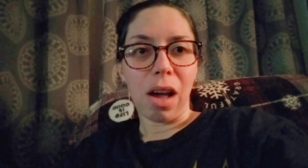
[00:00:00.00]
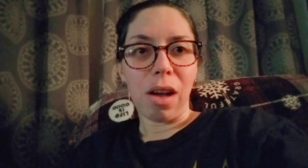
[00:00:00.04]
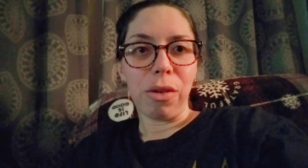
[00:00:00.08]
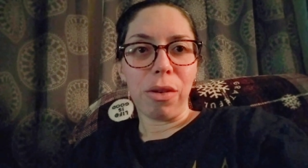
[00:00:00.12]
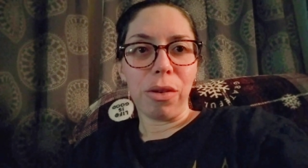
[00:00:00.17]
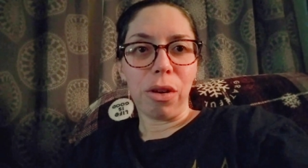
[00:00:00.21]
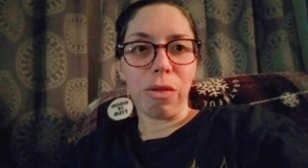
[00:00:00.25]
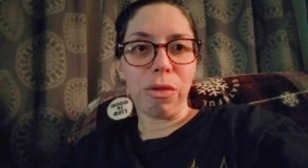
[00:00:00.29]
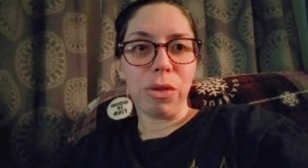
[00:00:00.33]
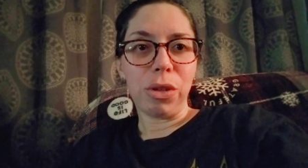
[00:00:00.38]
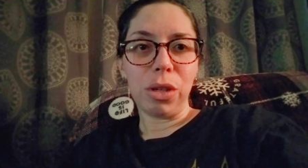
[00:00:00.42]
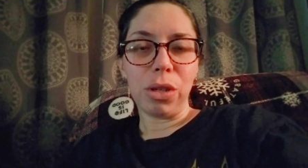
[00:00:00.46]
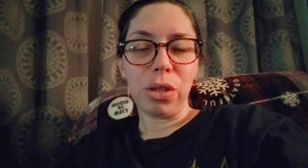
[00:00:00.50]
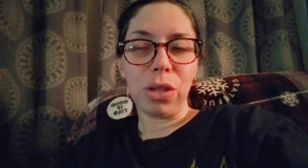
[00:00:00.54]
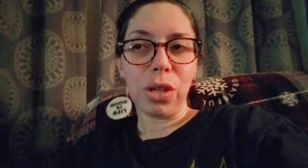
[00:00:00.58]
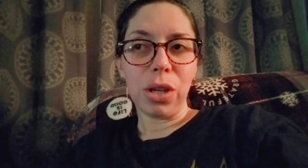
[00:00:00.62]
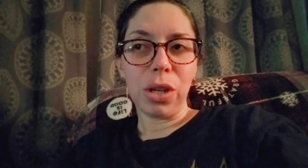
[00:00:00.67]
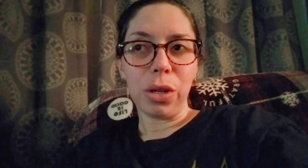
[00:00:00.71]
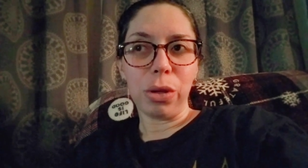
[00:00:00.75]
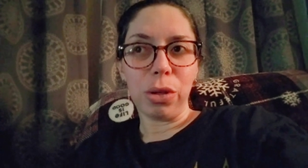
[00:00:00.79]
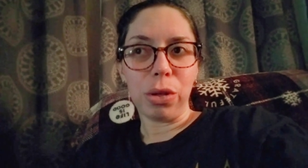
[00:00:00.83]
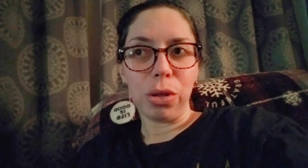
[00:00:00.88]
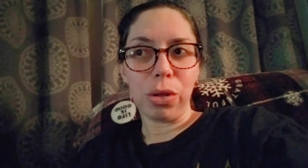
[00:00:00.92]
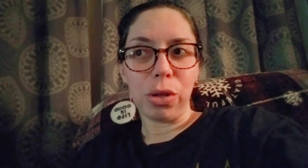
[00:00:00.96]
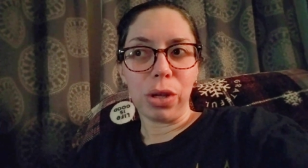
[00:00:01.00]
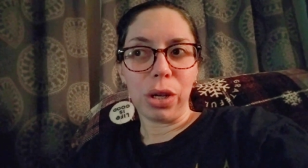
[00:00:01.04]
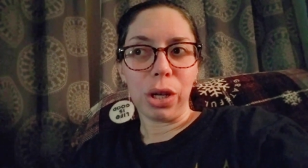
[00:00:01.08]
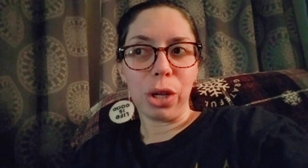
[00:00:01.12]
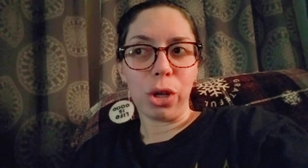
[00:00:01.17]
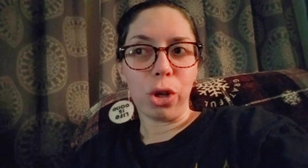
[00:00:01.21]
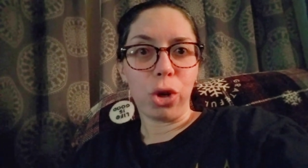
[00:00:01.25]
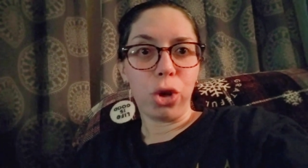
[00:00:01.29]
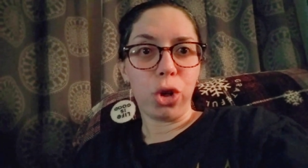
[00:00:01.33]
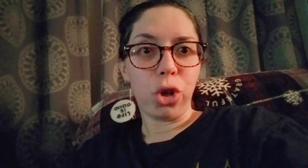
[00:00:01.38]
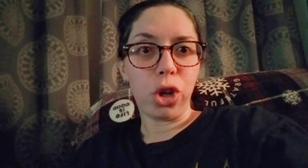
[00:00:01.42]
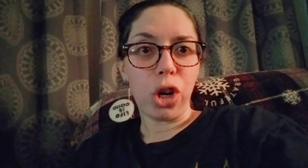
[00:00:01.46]
I don't know if she's going to do,
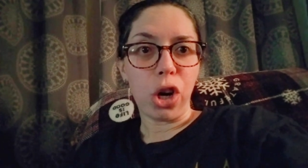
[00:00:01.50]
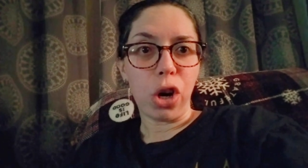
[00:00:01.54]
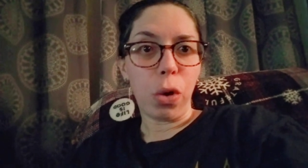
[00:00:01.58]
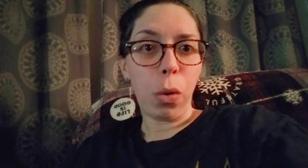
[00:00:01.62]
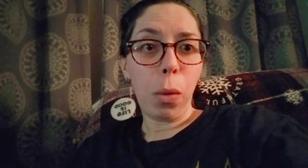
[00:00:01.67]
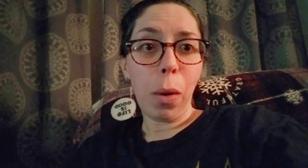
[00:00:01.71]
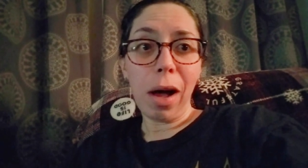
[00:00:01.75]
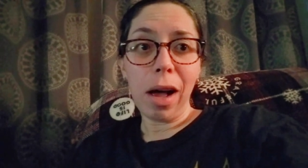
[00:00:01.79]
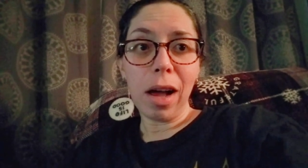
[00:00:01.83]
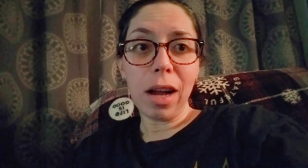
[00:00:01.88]
like, a show